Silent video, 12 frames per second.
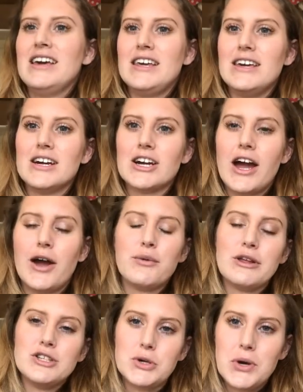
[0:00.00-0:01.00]
here I
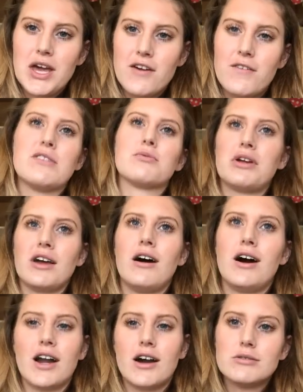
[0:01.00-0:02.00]
only do it if it's really
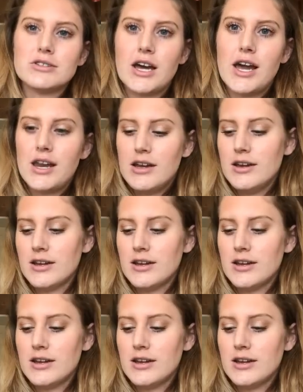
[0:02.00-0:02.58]
hot outside.